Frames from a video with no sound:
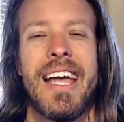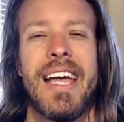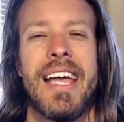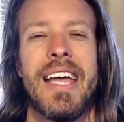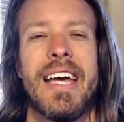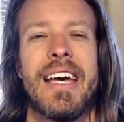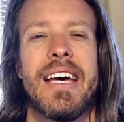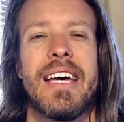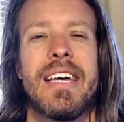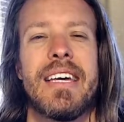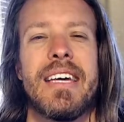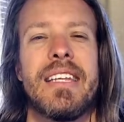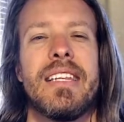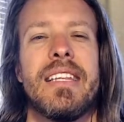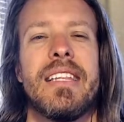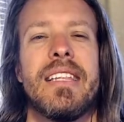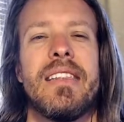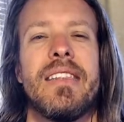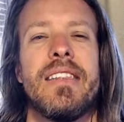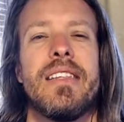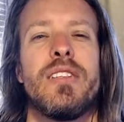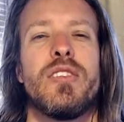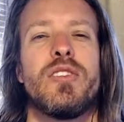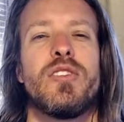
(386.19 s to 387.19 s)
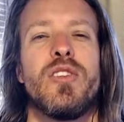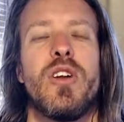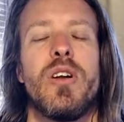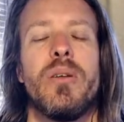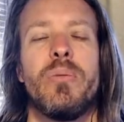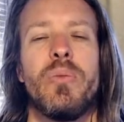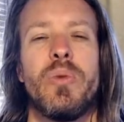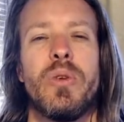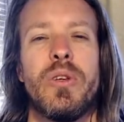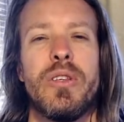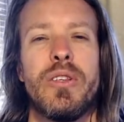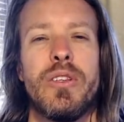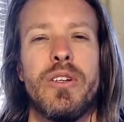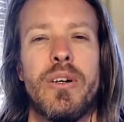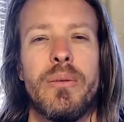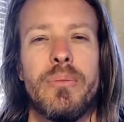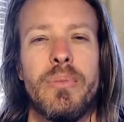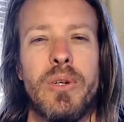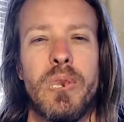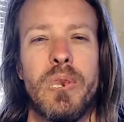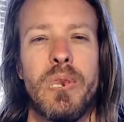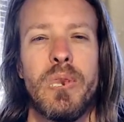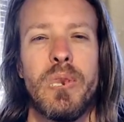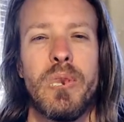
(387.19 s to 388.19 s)
And then start breathing on
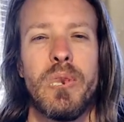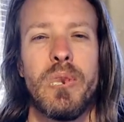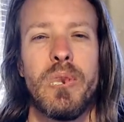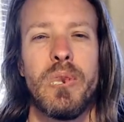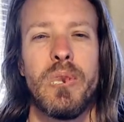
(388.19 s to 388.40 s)
purpose.